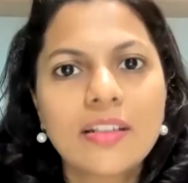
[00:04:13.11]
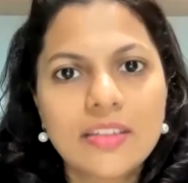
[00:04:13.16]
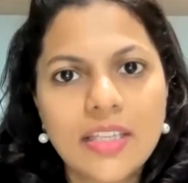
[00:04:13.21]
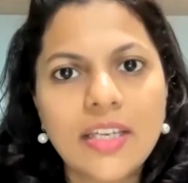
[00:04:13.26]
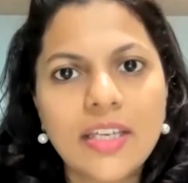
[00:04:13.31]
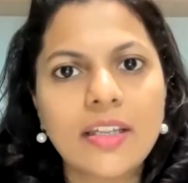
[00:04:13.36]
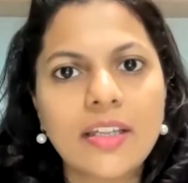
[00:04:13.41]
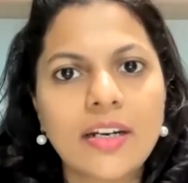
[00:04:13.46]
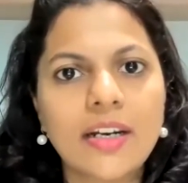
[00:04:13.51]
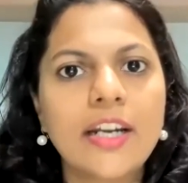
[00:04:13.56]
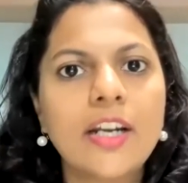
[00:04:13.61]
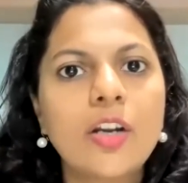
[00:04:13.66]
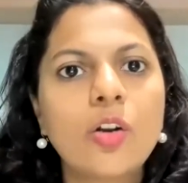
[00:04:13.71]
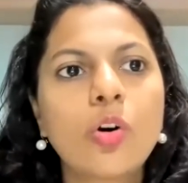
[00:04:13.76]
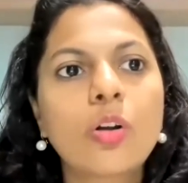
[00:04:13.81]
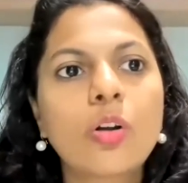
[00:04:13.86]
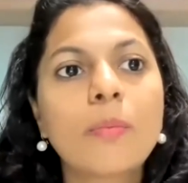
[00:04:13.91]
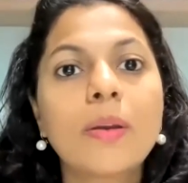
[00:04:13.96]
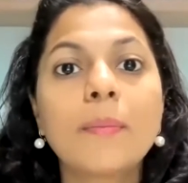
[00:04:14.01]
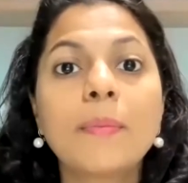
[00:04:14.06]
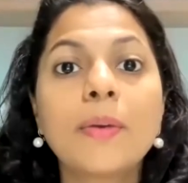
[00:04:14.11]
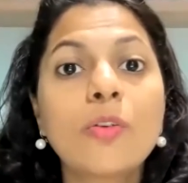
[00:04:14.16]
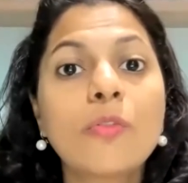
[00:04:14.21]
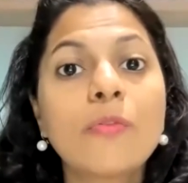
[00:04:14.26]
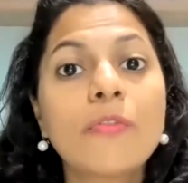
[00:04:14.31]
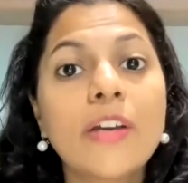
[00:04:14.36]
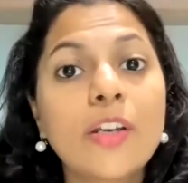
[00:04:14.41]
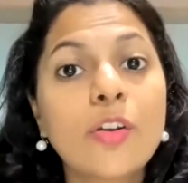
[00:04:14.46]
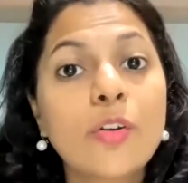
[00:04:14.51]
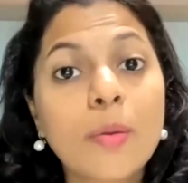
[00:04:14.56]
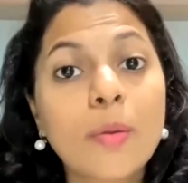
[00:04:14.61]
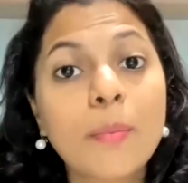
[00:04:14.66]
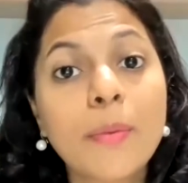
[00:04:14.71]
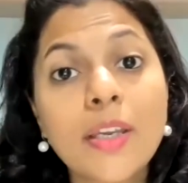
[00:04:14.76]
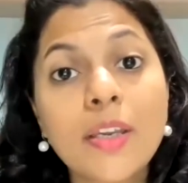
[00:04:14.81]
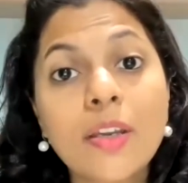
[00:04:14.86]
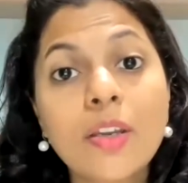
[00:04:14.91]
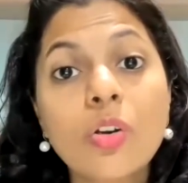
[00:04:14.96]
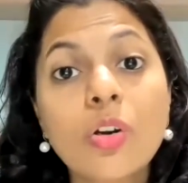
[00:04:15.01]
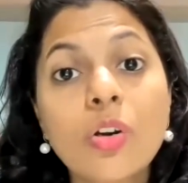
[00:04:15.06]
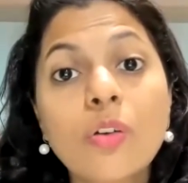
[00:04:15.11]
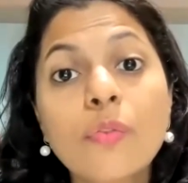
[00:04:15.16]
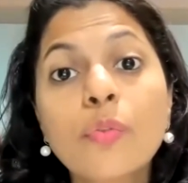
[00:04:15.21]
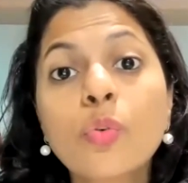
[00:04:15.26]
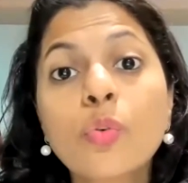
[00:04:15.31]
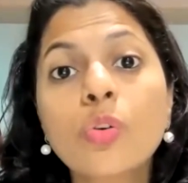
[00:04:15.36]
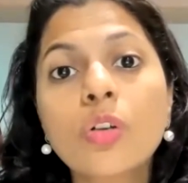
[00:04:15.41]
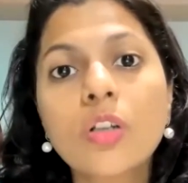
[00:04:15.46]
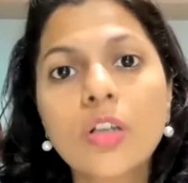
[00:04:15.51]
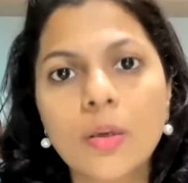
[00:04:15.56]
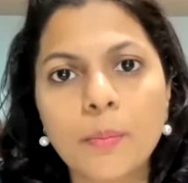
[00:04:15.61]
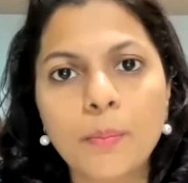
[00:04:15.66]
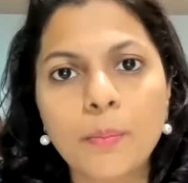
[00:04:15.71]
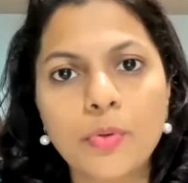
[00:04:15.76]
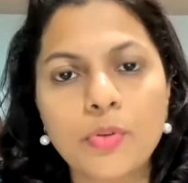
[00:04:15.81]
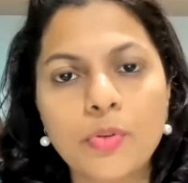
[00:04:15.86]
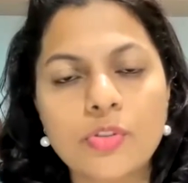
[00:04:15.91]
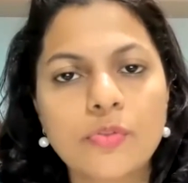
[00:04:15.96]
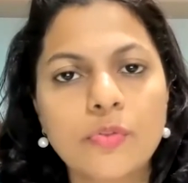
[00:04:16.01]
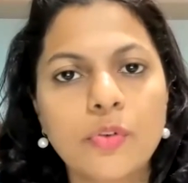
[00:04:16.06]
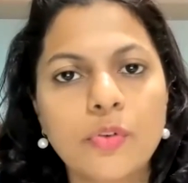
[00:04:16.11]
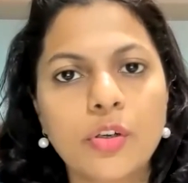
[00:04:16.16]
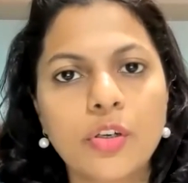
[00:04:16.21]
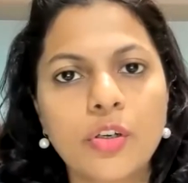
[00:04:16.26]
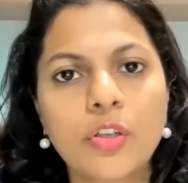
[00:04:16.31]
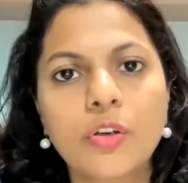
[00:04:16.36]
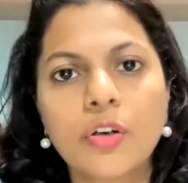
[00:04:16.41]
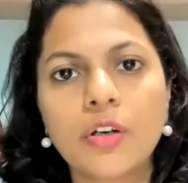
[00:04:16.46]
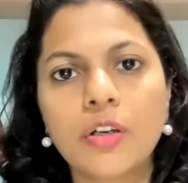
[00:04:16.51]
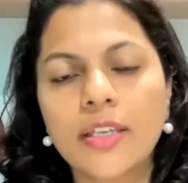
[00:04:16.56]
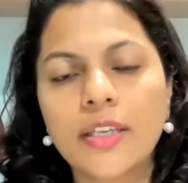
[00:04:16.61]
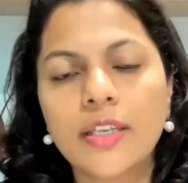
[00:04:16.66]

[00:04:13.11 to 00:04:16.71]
thick right or maybe you, when you are making your fruit compotes for your